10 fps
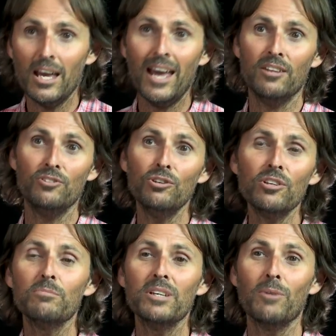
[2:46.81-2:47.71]
And you
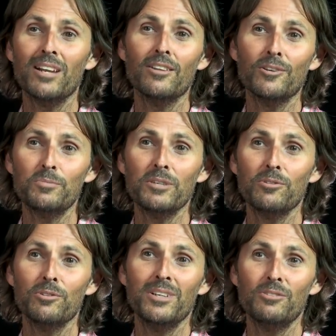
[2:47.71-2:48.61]
can be one of those
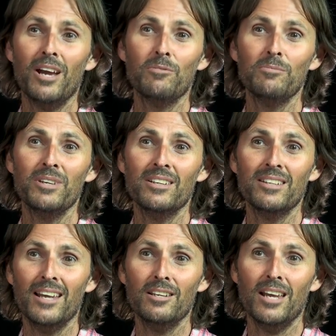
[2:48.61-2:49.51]
people who interact with me on a
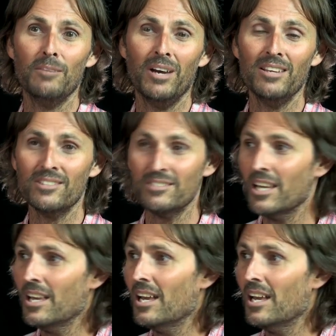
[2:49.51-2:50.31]
day to day basis